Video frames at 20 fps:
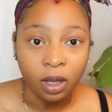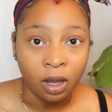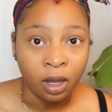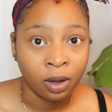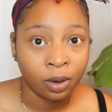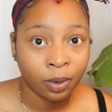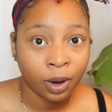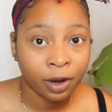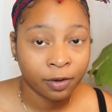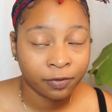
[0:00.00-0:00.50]

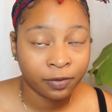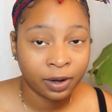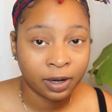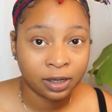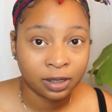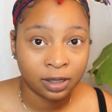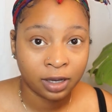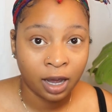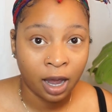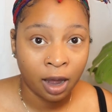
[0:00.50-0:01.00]
And quite
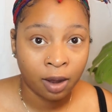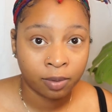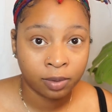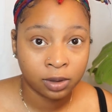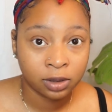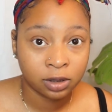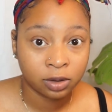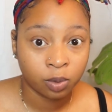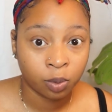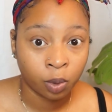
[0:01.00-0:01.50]
frankly, I
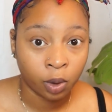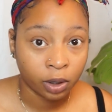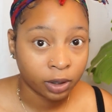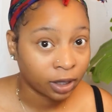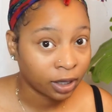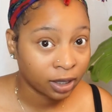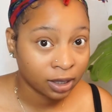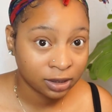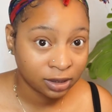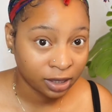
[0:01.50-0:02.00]
was
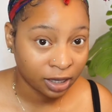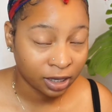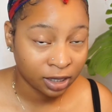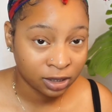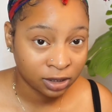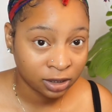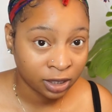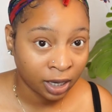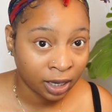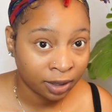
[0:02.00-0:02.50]
working a
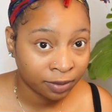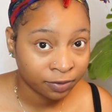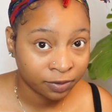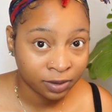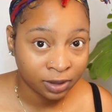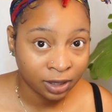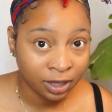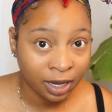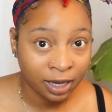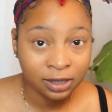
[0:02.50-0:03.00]
second job
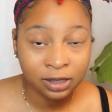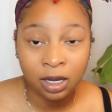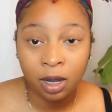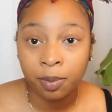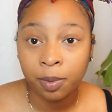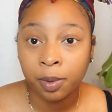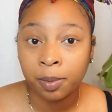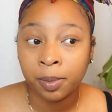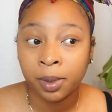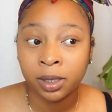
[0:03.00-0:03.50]
for the last
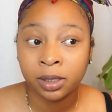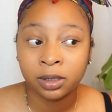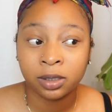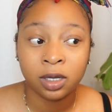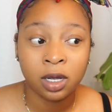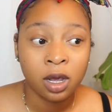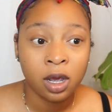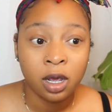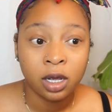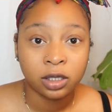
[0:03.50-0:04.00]
couple
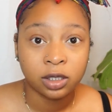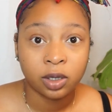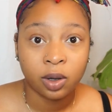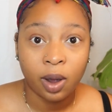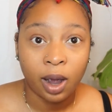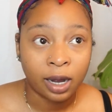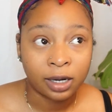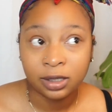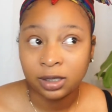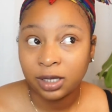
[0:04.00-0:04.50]
months,
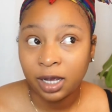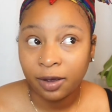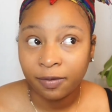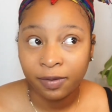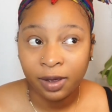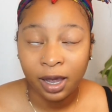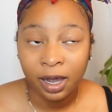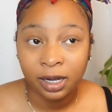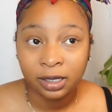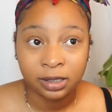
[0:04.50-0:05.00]
so I just
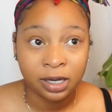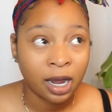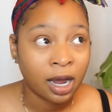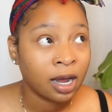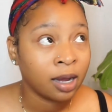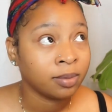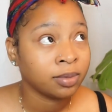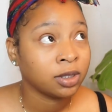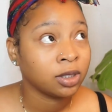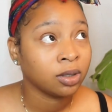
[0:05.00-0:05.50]
haven't had
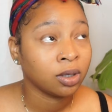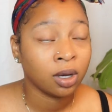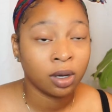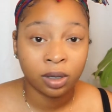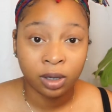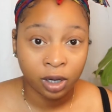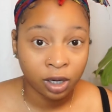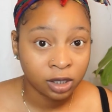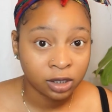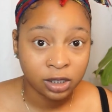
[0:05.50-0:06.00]
time to
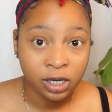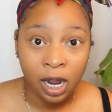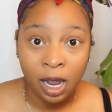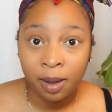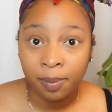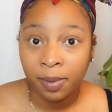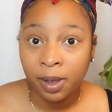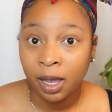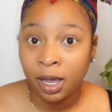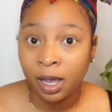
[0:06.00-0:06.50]
go to her
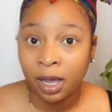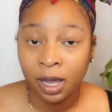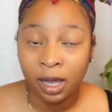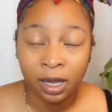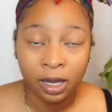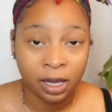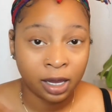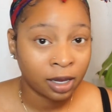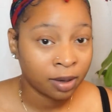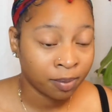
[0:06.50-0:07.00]
shop
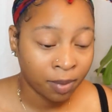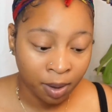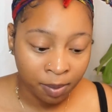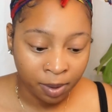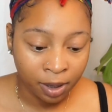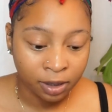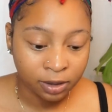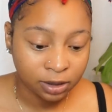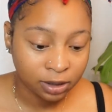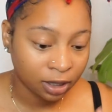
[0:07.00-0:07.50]
and get my
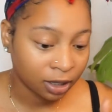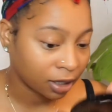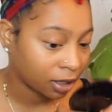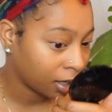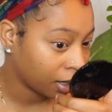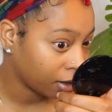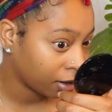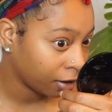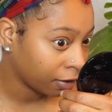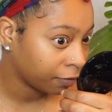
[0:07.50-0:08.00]
brows taken
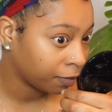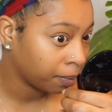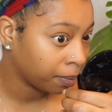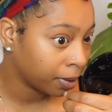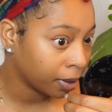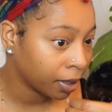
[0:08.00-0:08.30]
care of.